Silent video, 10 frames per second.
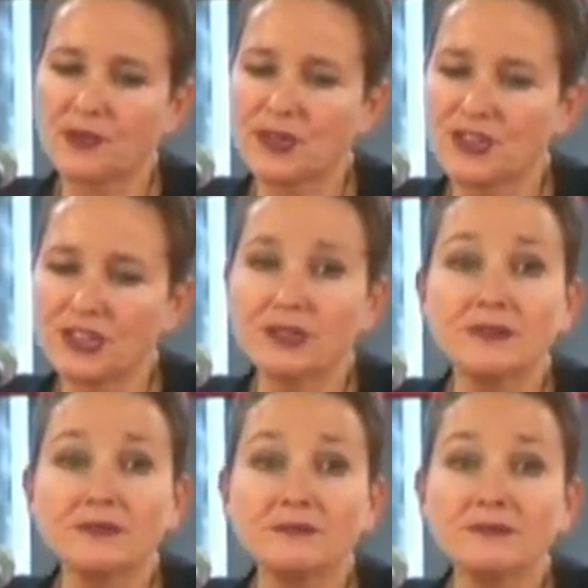which
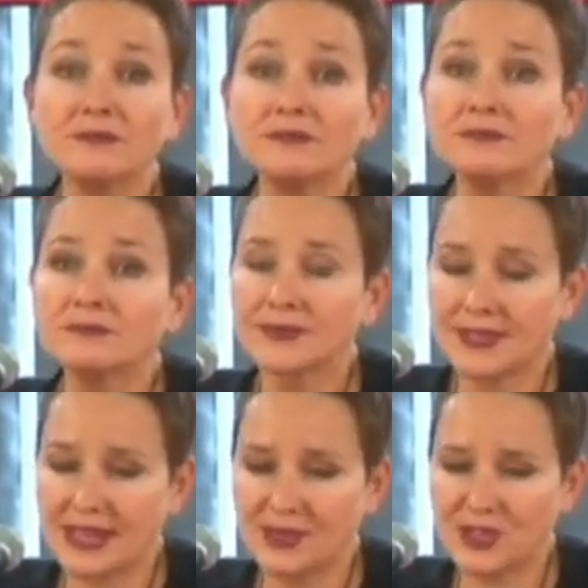
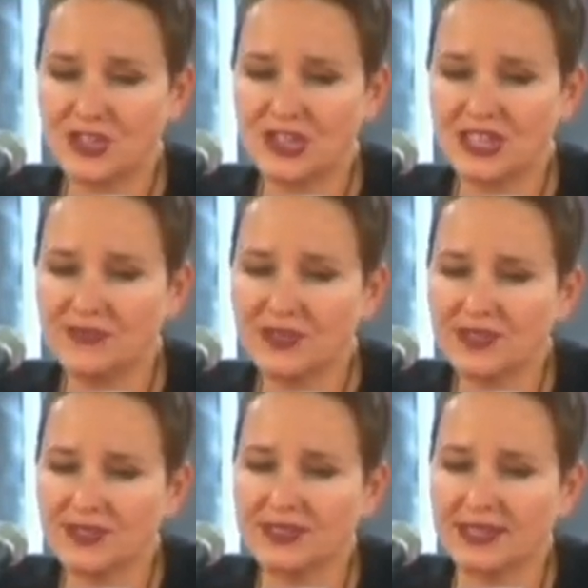a given
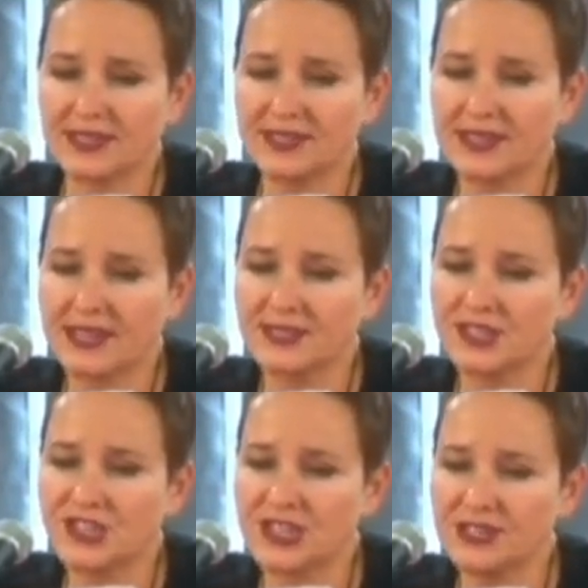society has
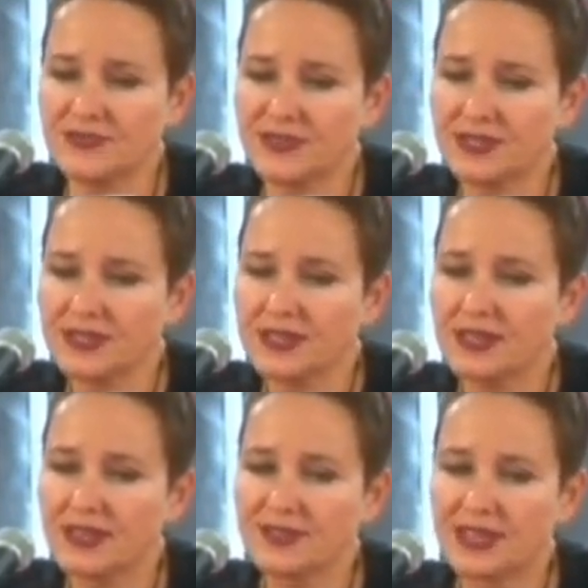achieved
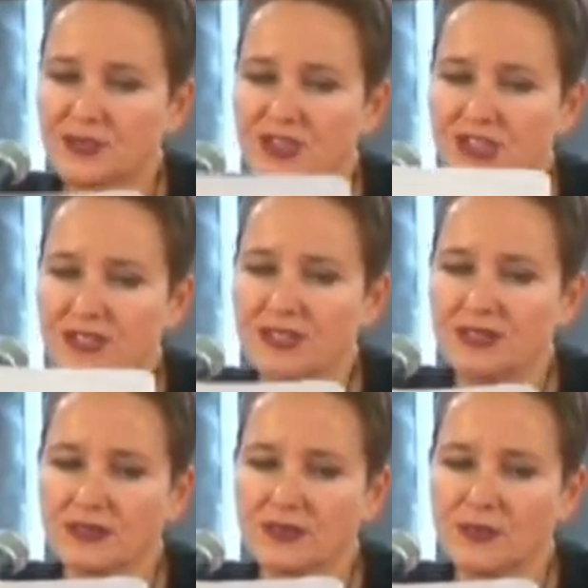and that which
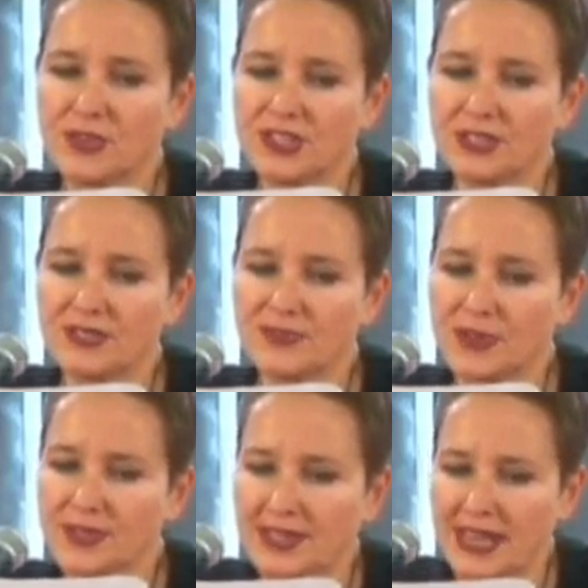it is
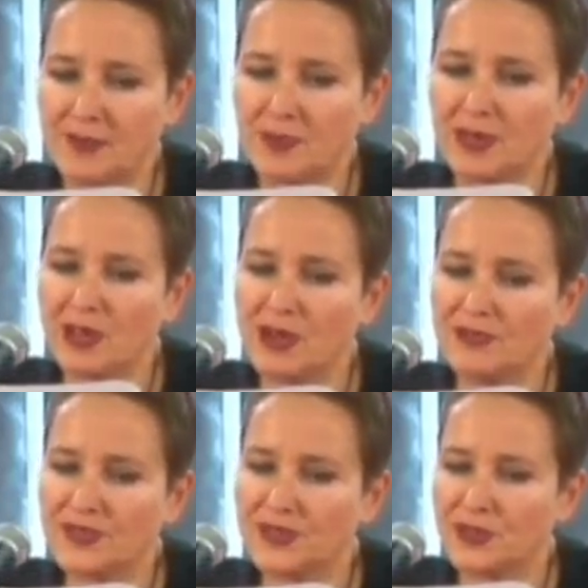further capable
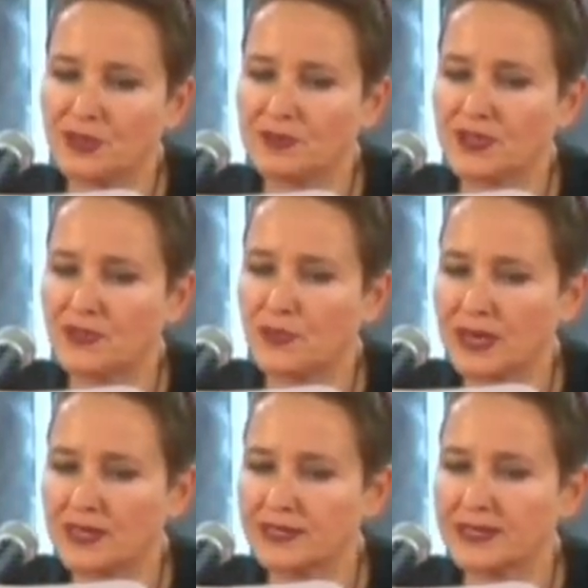of in terms of
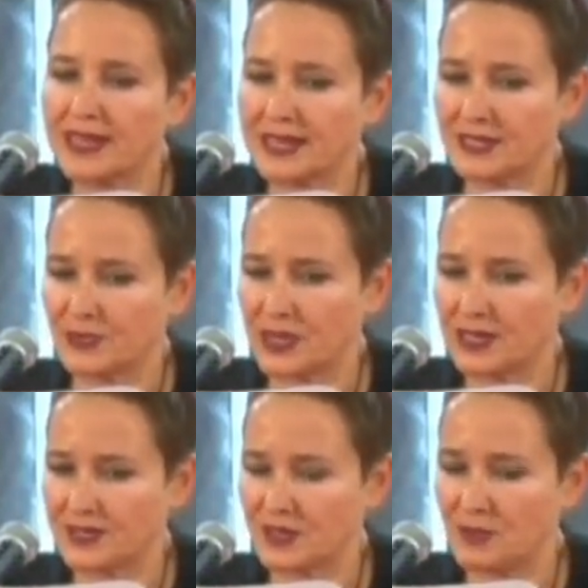wealth as
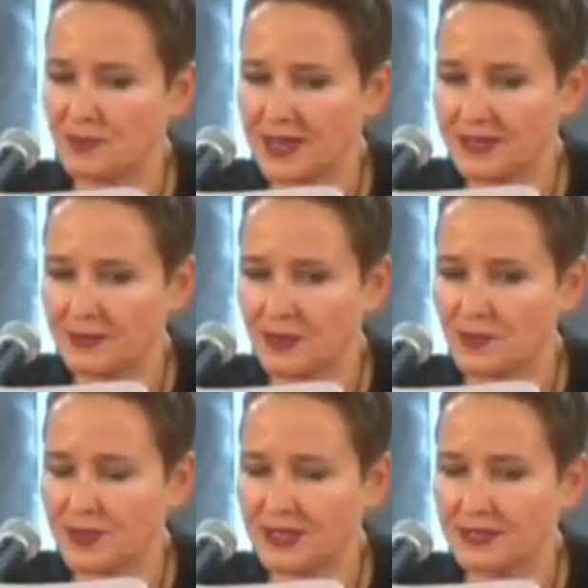well as
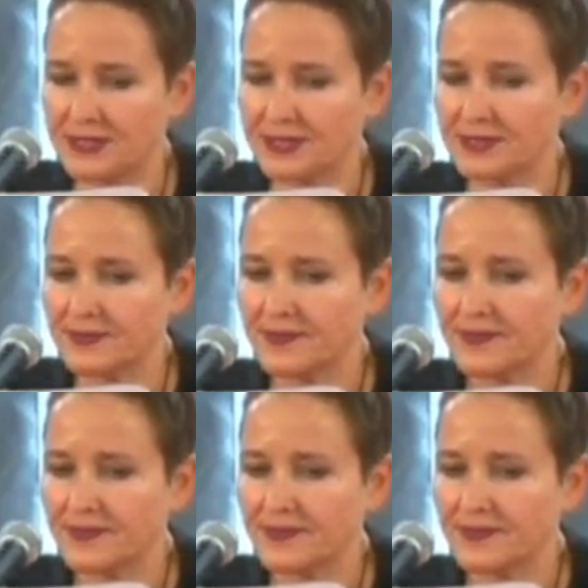competencies.